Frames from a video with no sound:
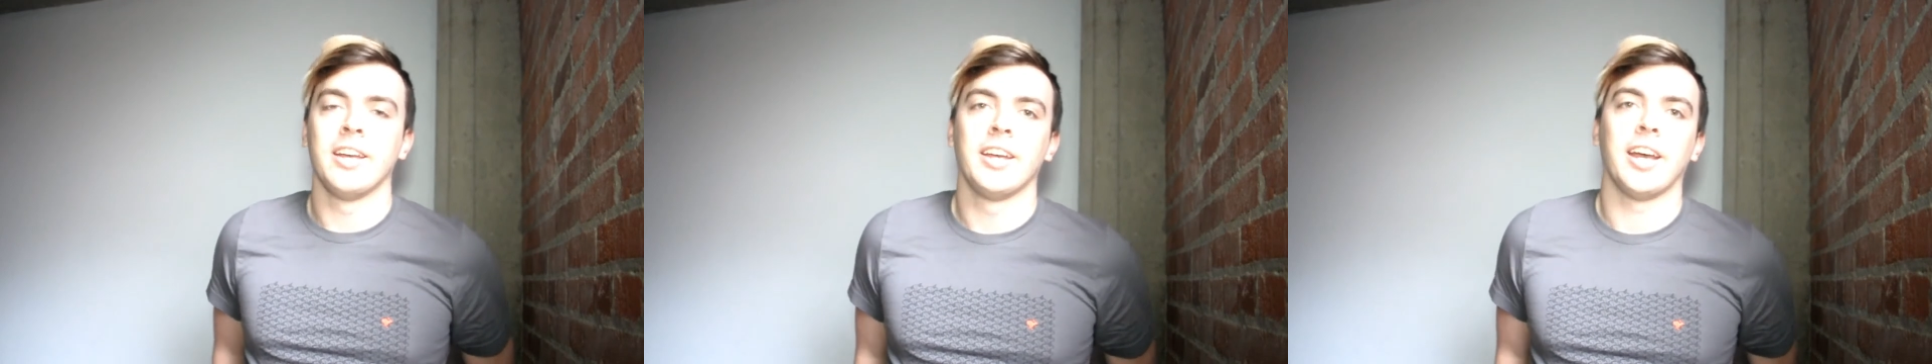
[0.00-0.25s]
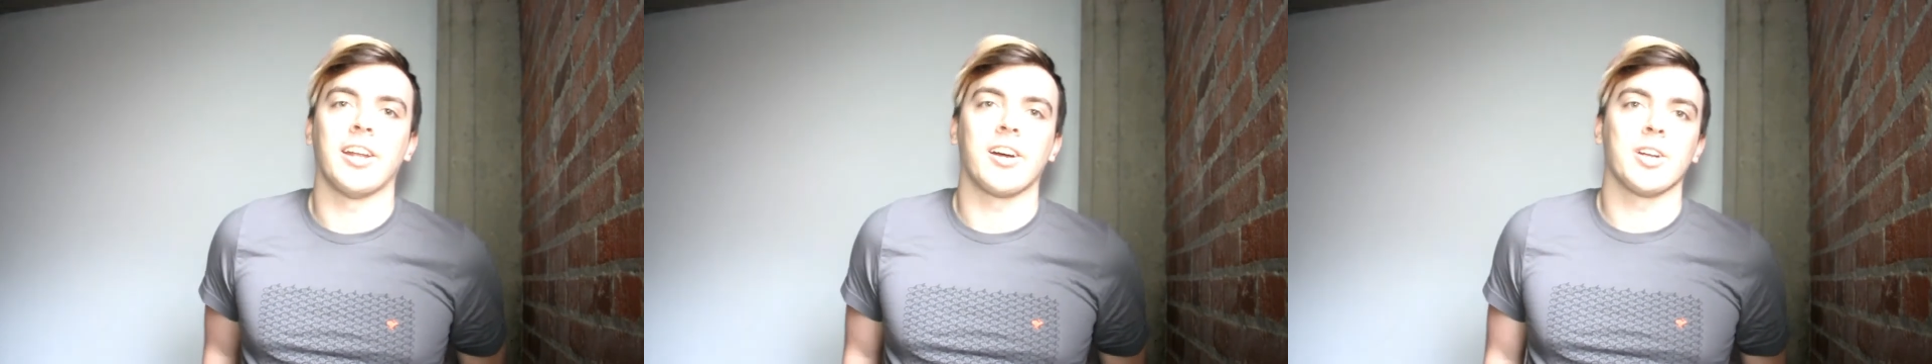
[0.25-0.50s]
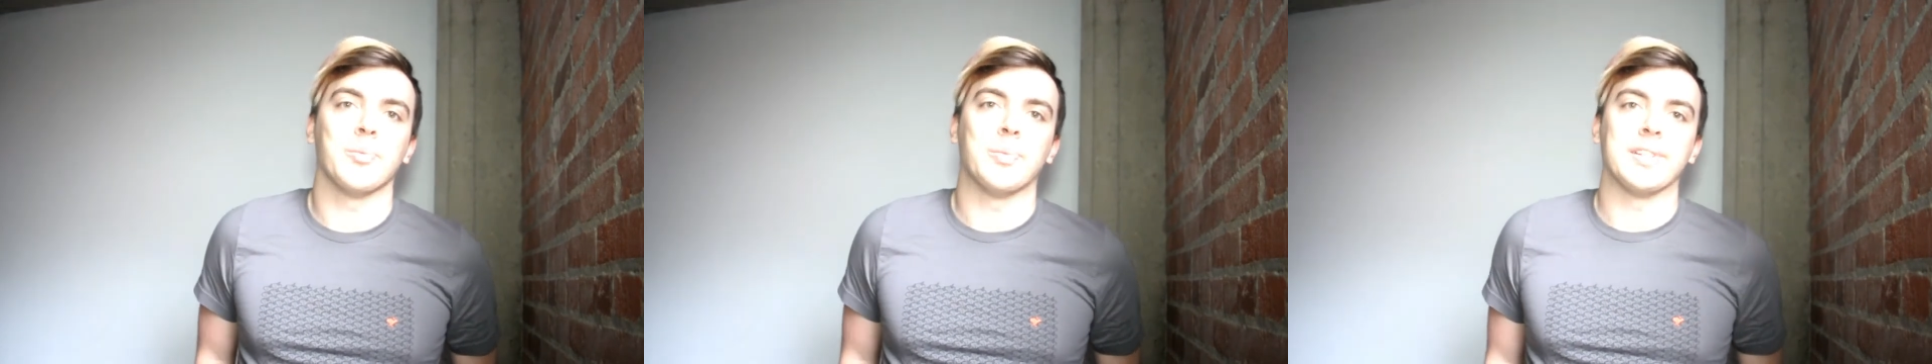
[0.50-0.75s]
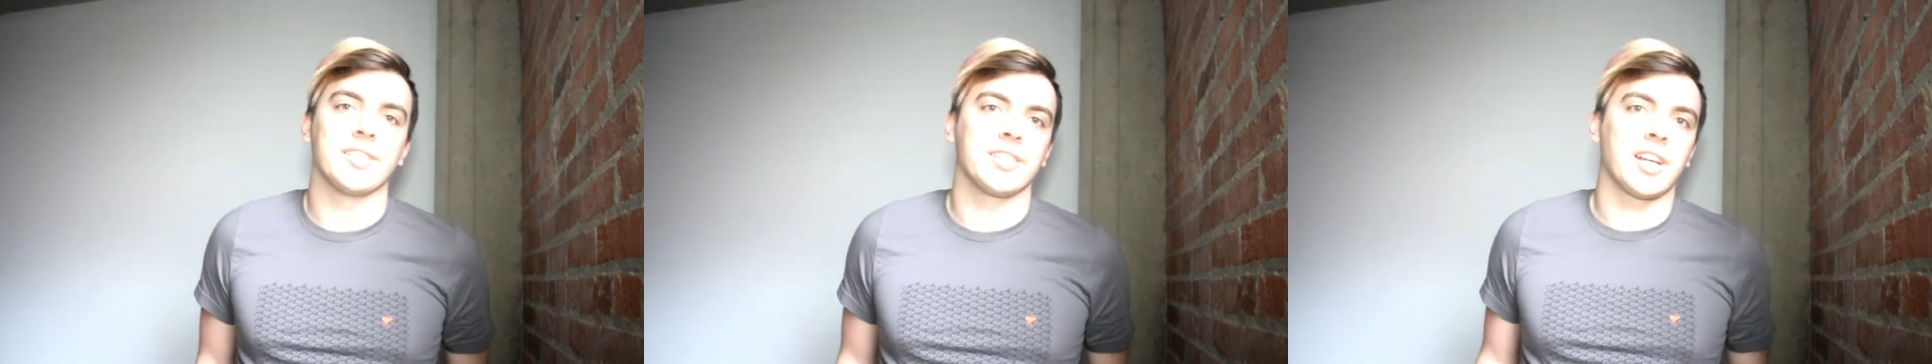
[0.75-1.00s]
had already
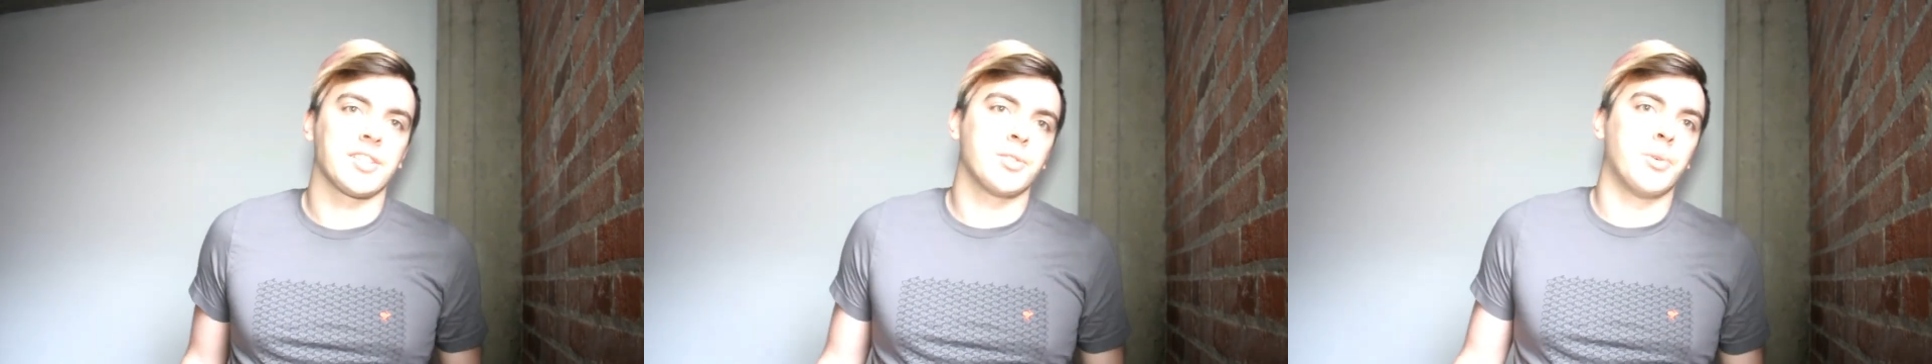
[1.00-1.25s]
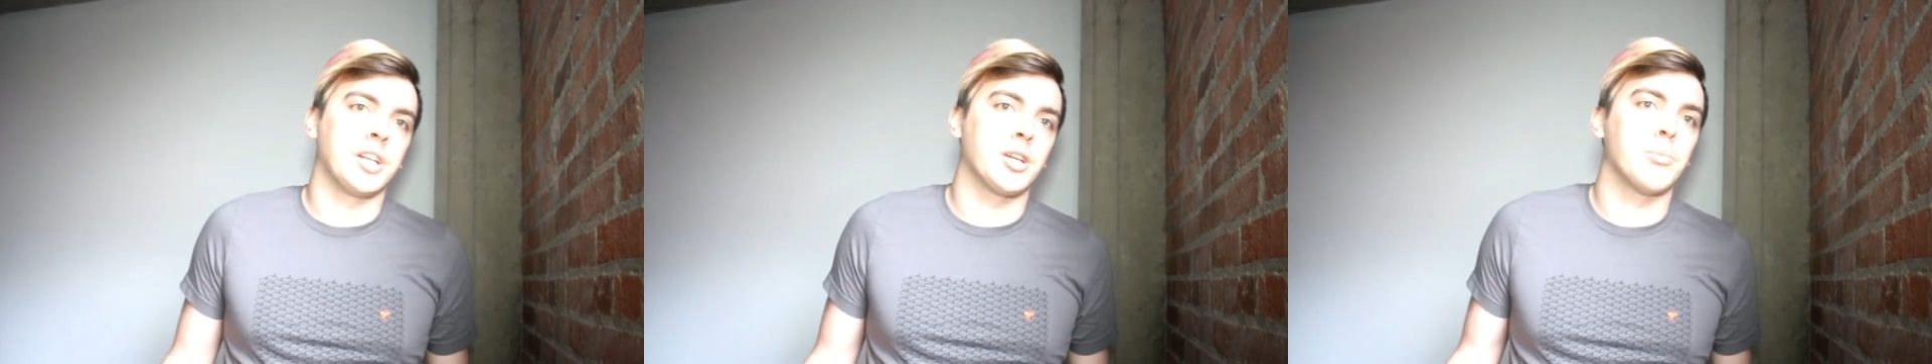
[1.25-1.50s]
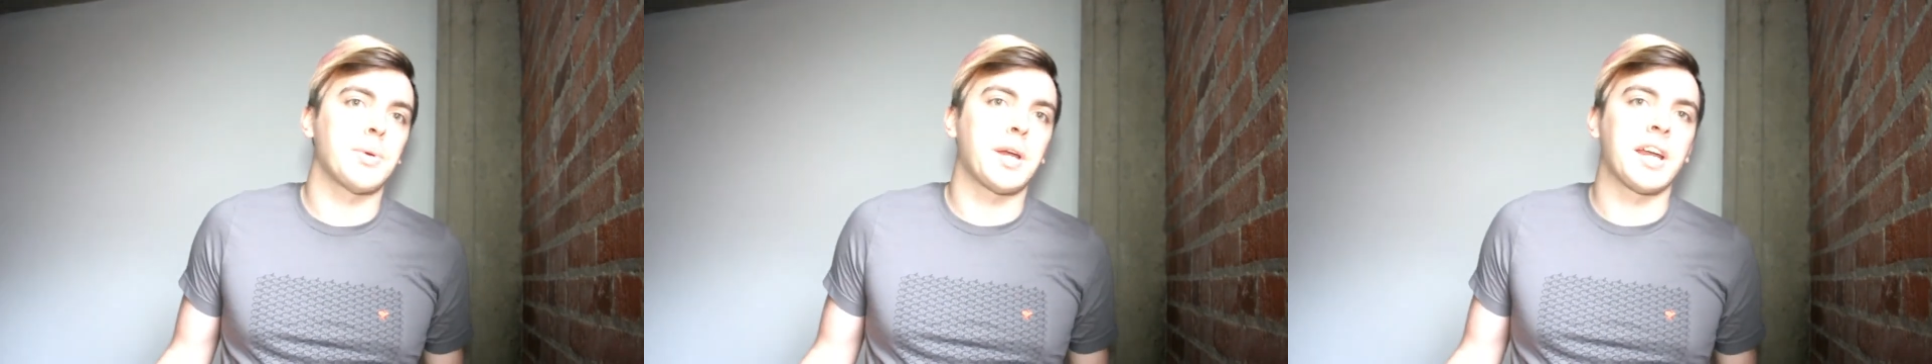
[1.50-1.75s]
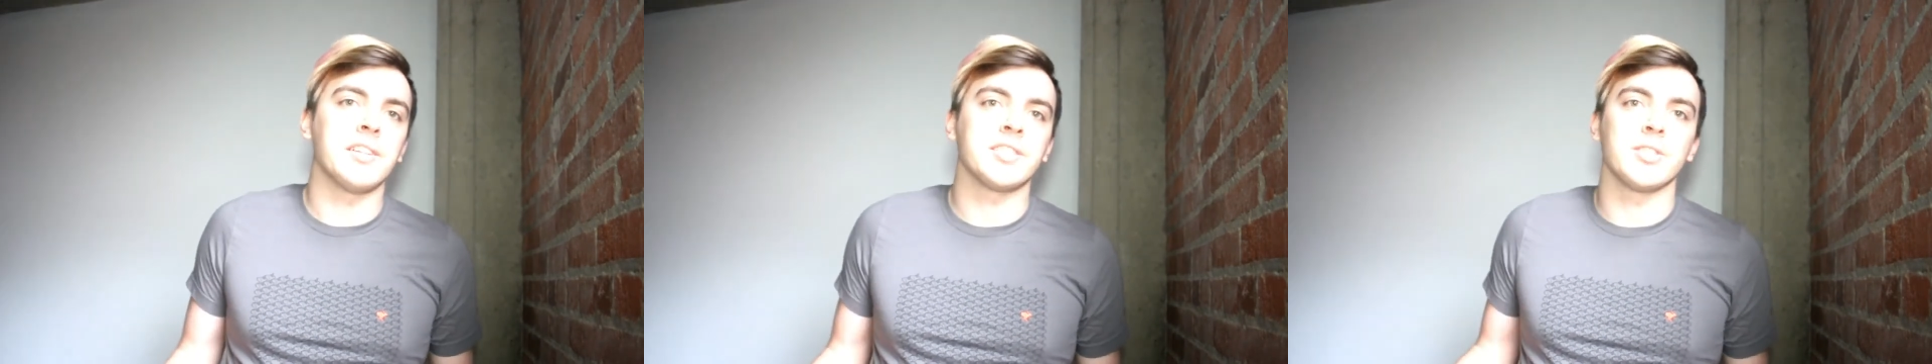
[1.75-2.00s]
been suggesting 1 year ban.